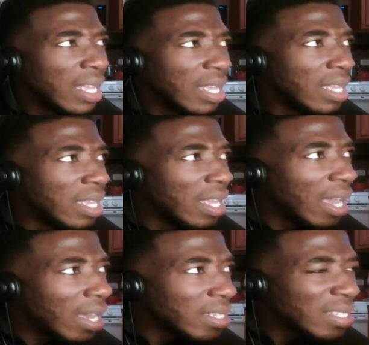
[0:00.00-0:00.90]

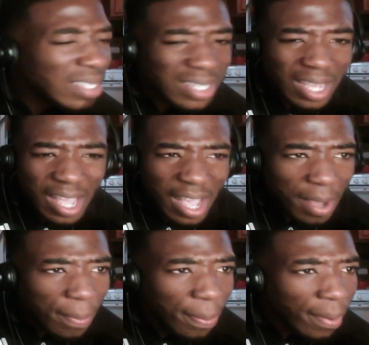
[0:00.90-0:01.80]

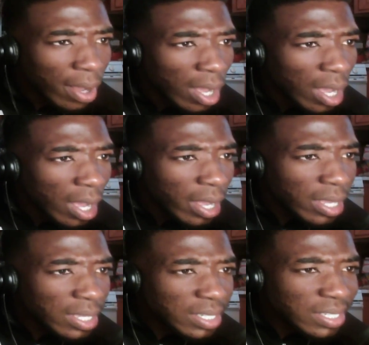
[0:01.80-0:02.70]
Eazcape?
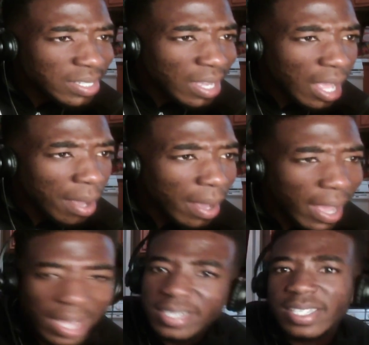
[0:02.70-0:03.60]

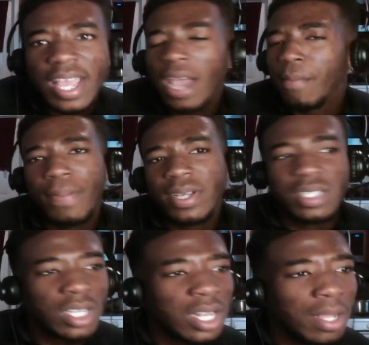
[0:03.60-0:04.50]
Eazcape,
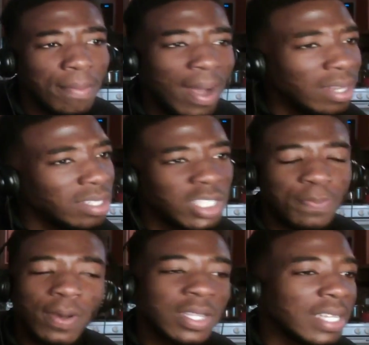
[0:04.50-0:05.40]
basically. Man
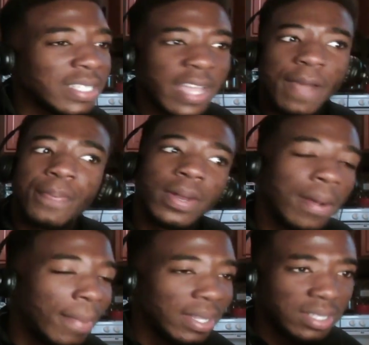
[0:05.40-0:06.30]
spelled escape on
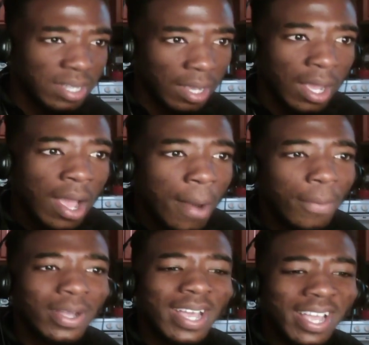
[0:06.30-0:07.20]
a mad thing.
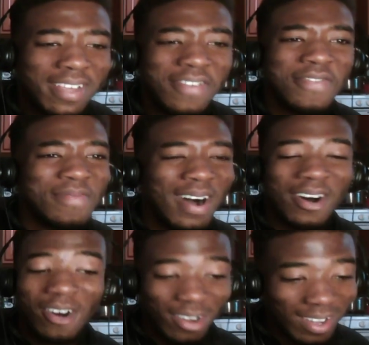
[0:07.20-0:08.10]
But yeah, give him my
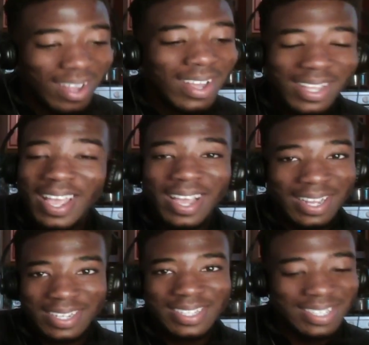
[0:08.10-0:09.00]
all.
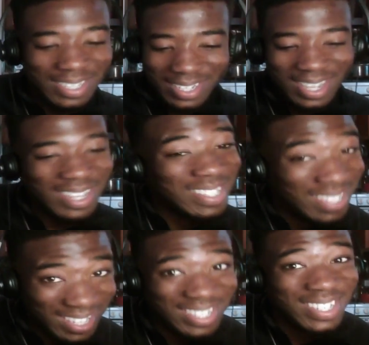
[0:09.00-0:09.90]
Yeah, this
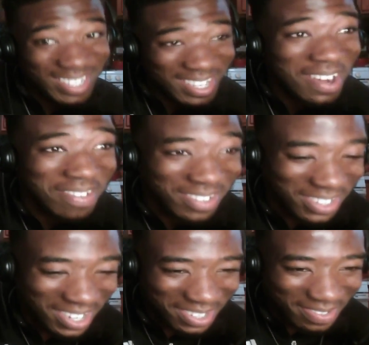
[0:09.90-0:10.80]
is something.
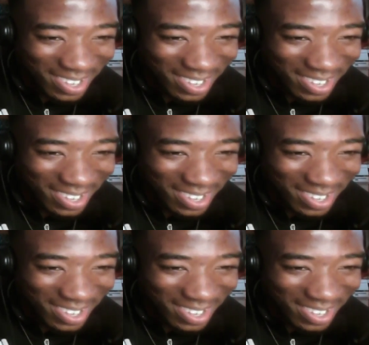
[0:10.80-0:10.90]
Trust me.